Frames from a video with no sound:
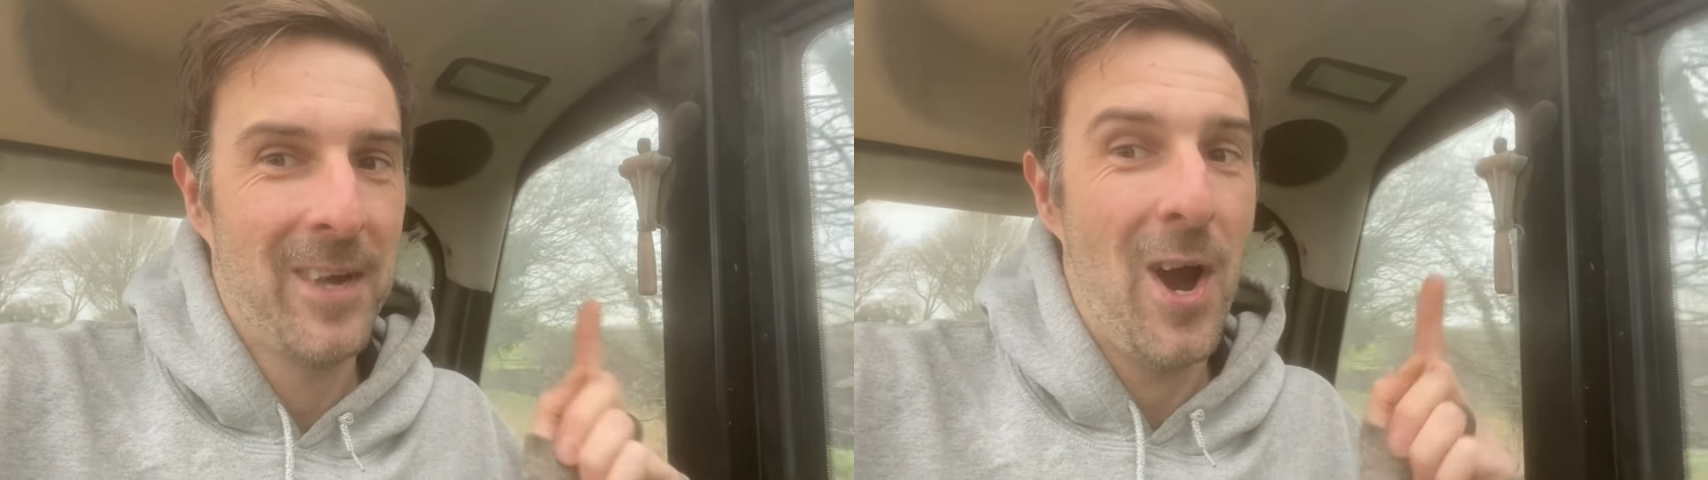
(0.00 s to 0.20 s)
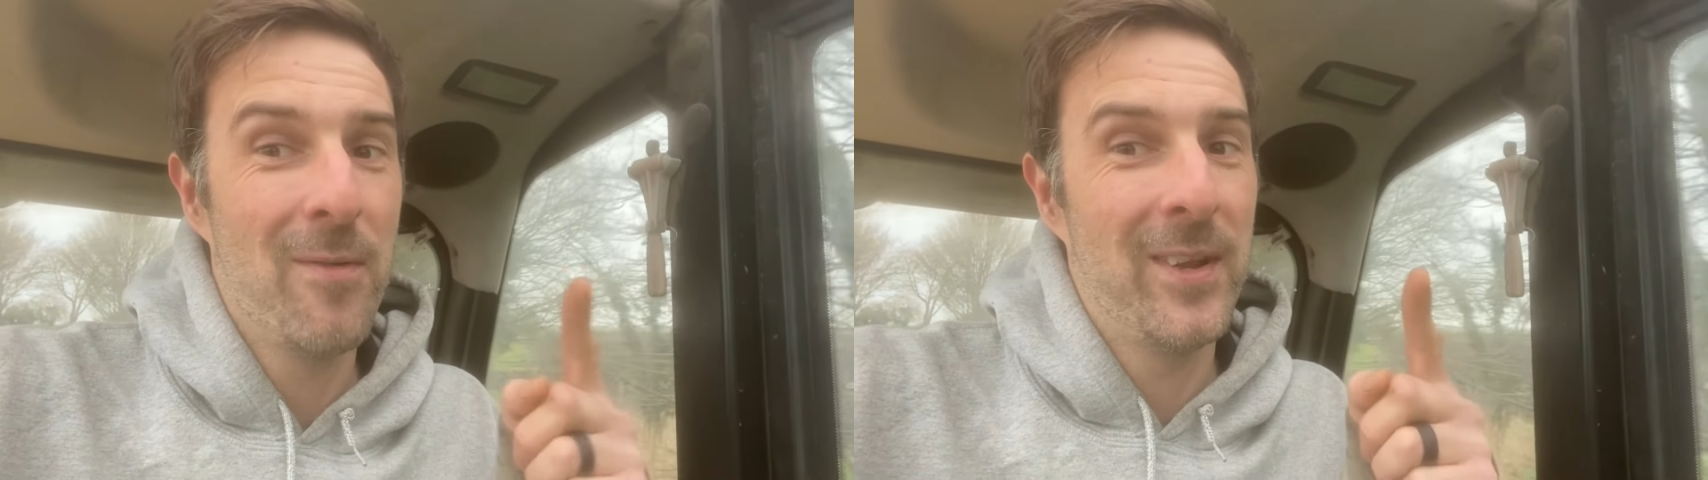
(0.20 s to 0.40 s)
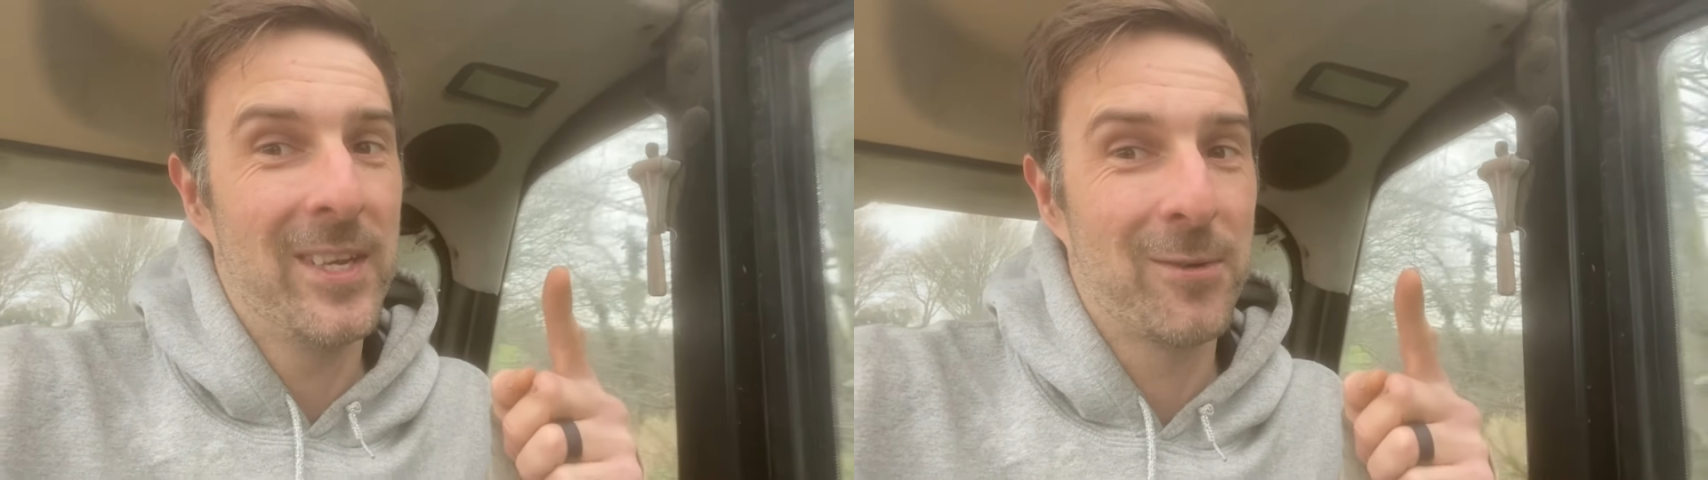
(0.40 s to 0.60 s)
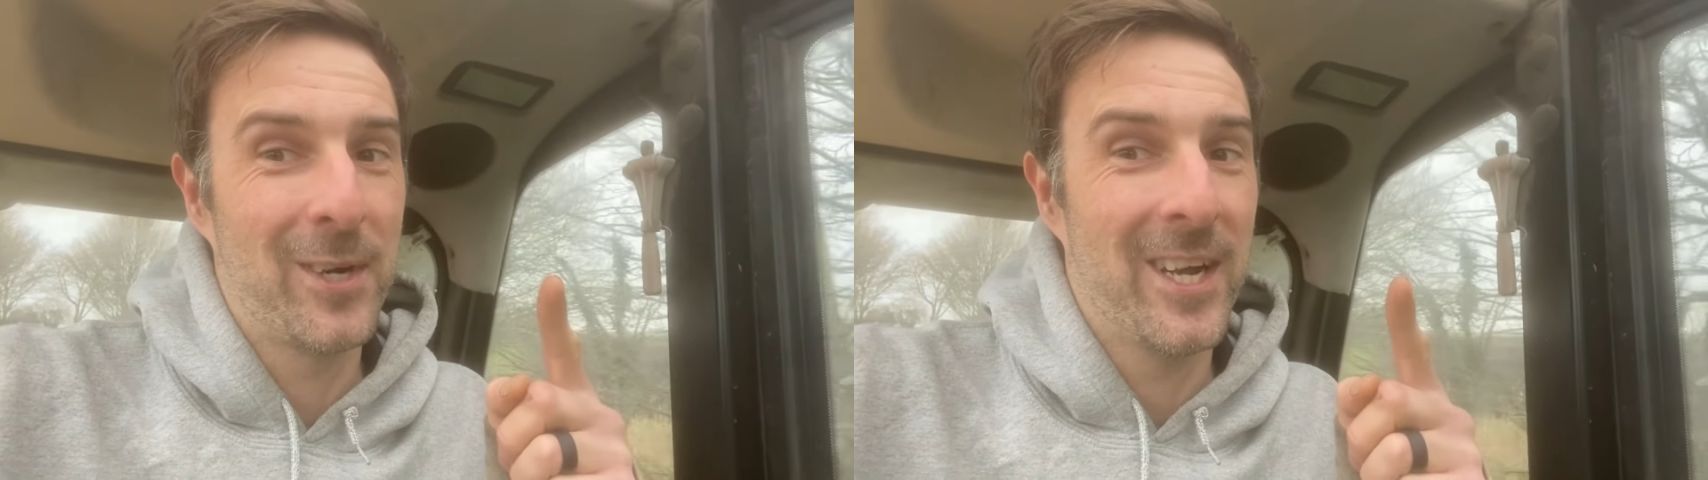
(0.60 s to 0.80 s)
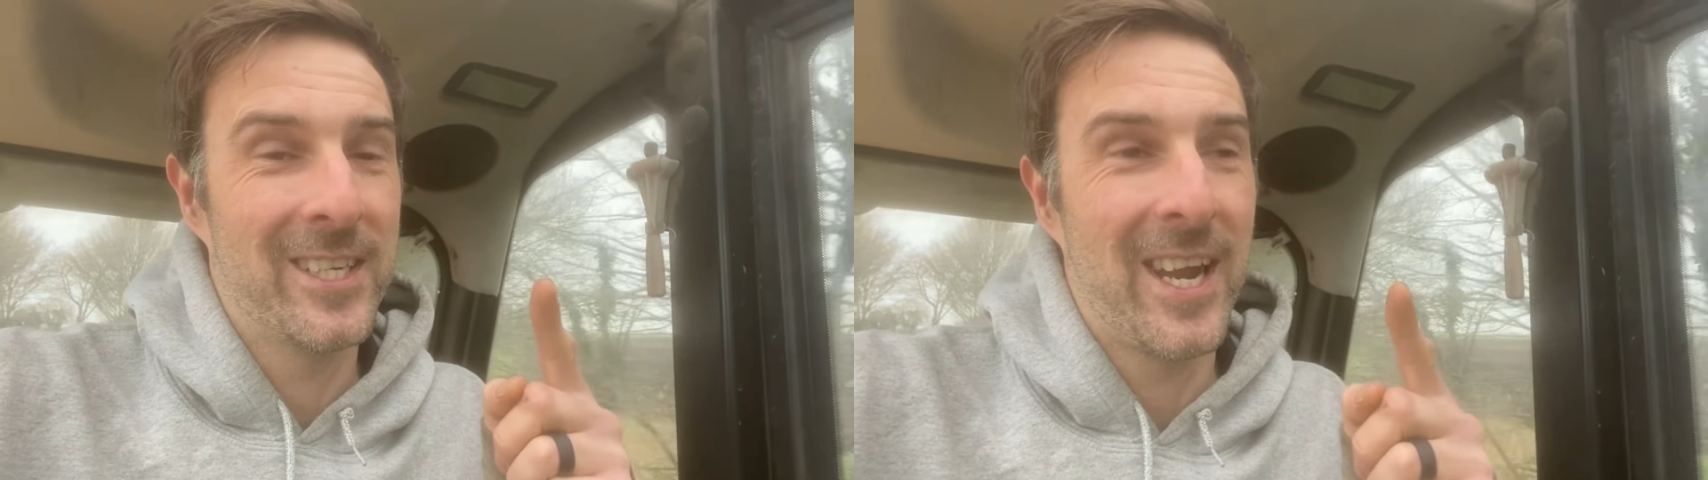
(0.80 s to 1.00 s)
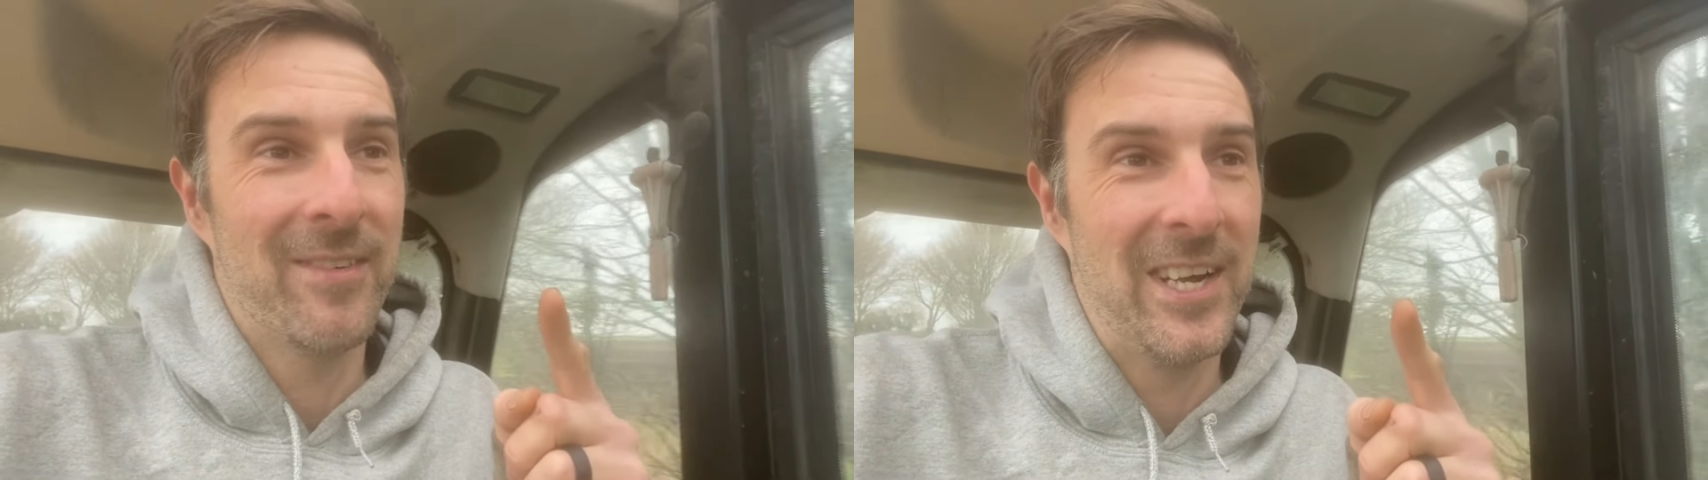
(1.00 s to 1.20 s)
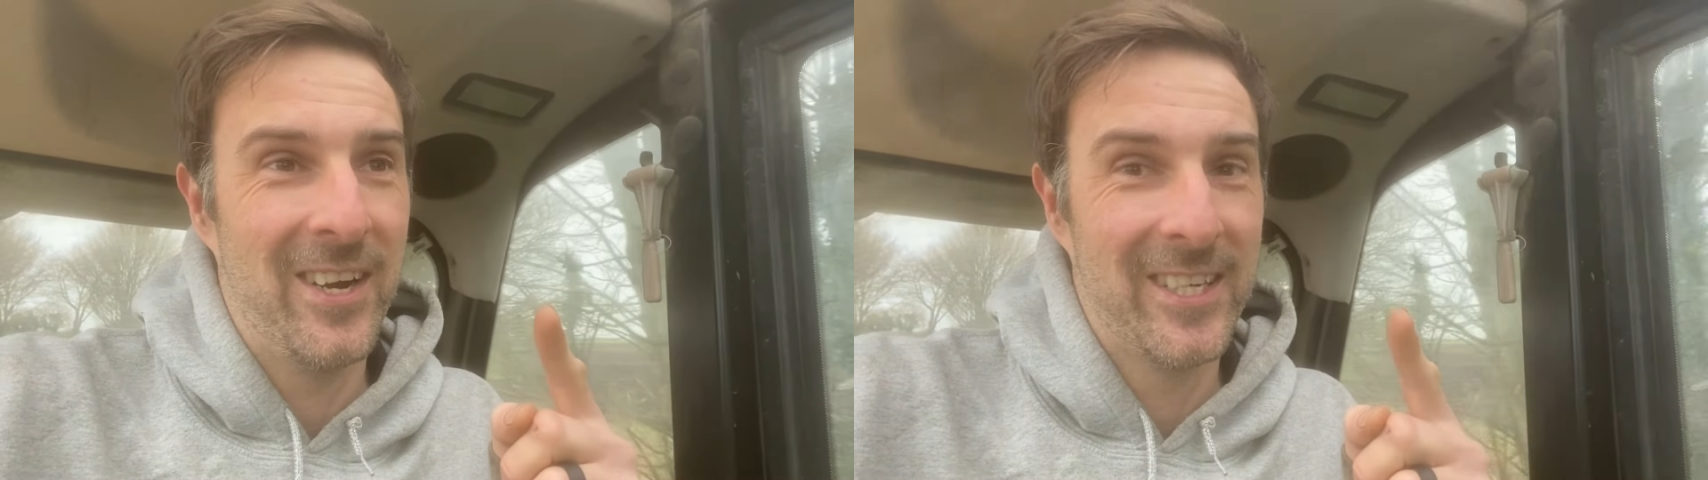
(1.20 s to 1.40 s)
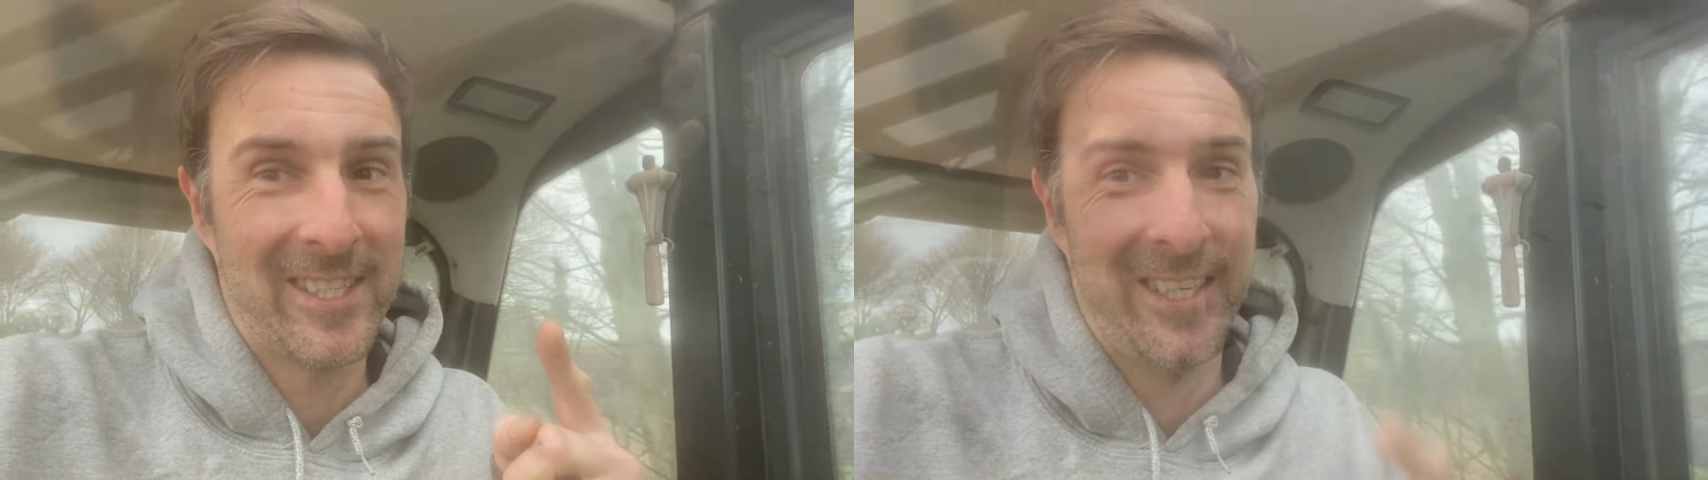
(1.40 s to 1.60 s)
Hopefully this will cut together
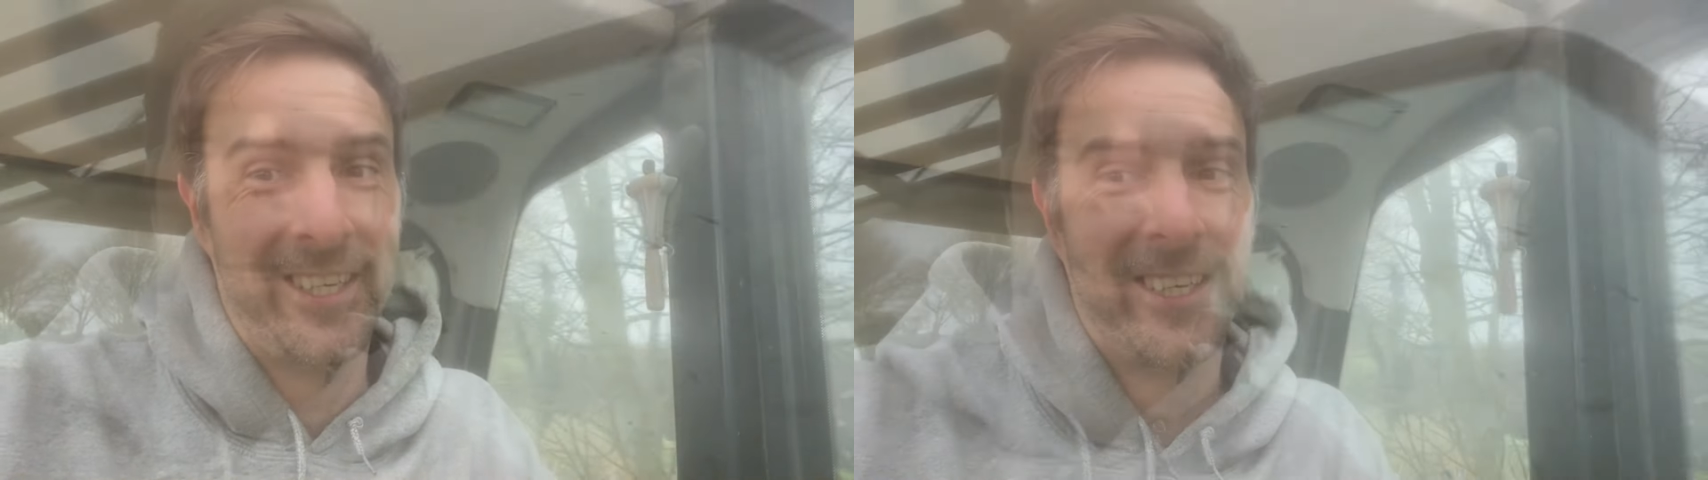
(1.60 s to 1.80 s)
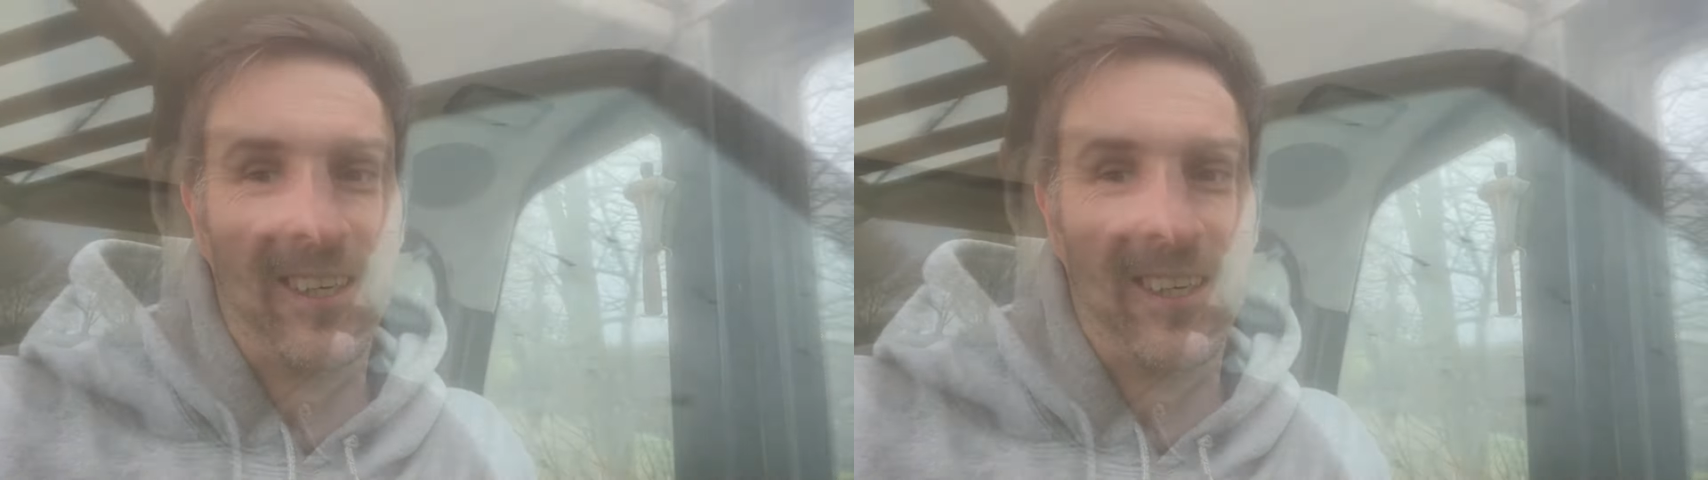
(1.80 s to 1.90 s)
nicely.